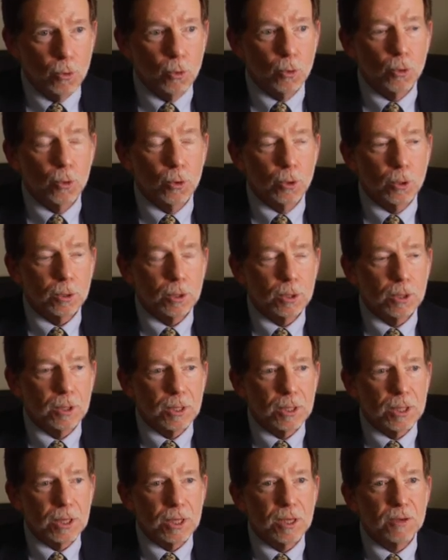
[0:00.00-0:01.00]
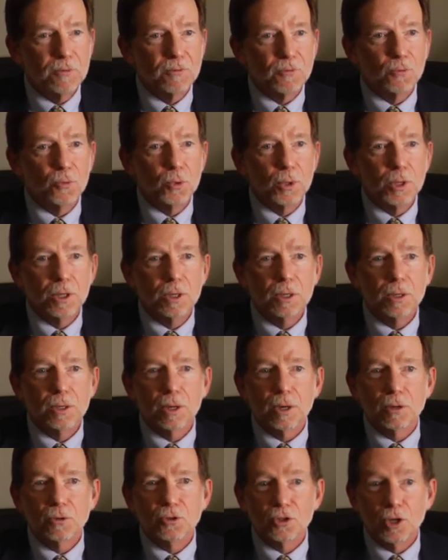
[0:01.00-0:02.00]
Or if we
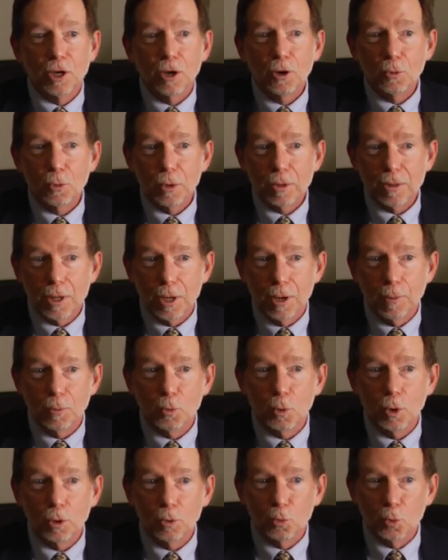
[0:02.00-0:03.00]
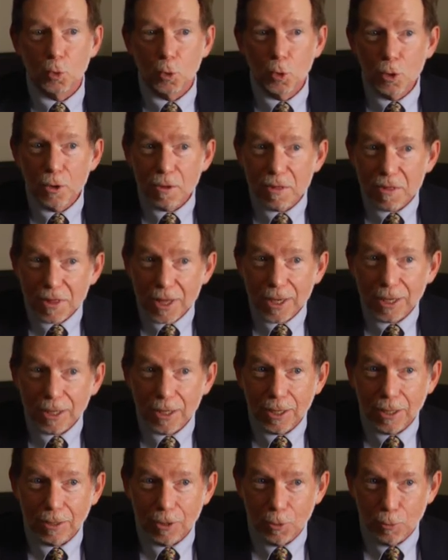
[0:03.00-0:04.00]
share with them what we're
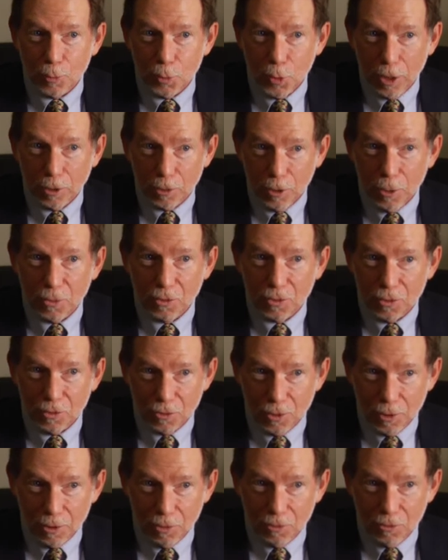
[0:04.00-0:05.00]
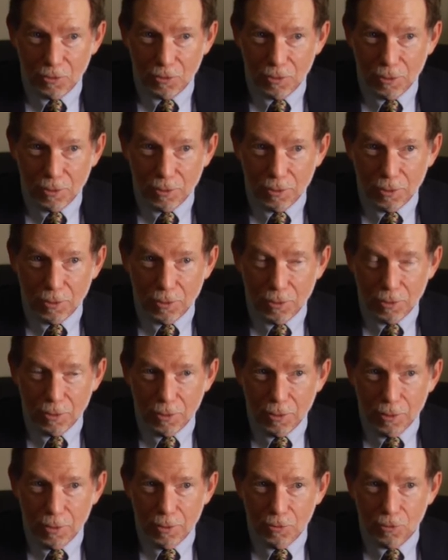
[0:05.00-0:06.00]
thinking their prognosis is,
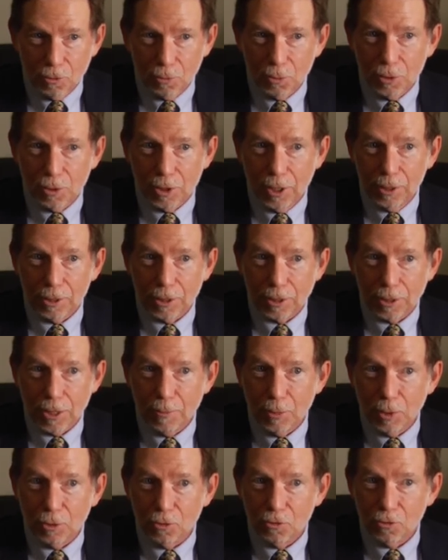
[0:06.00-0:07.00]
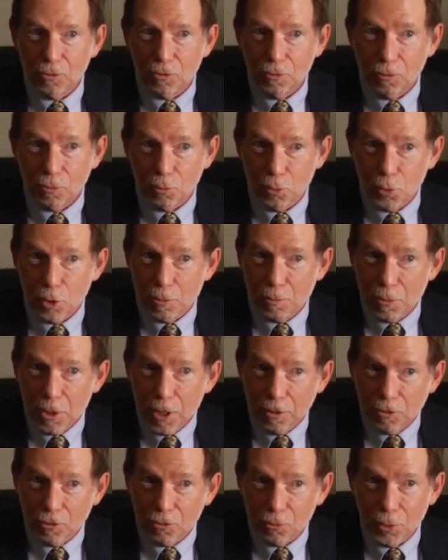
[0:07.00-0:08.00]
so we're telling them it's three
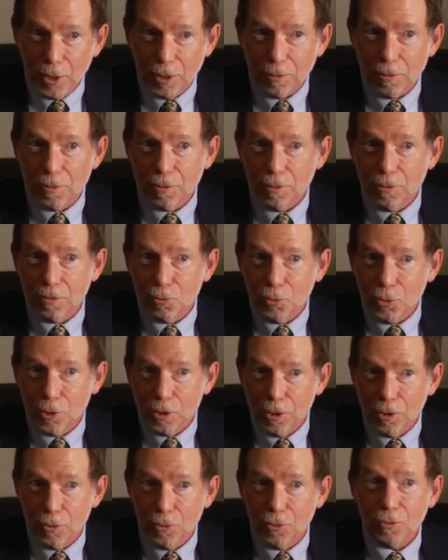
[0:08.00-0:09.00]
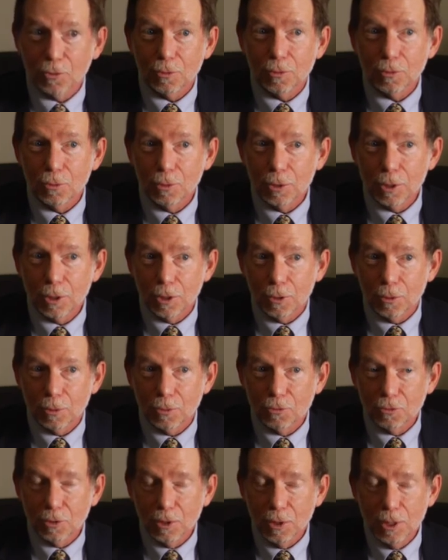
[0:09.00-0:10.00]
months rather than three years or 30
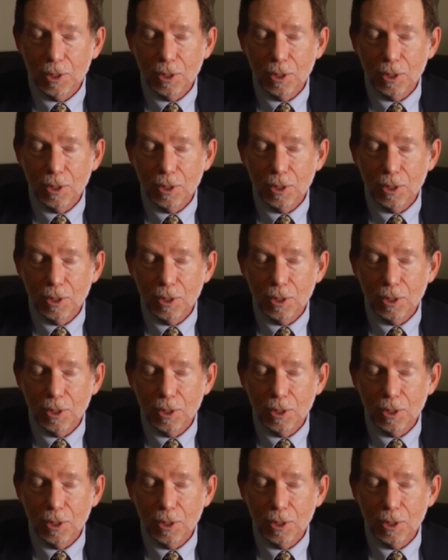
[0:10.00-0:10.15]
years,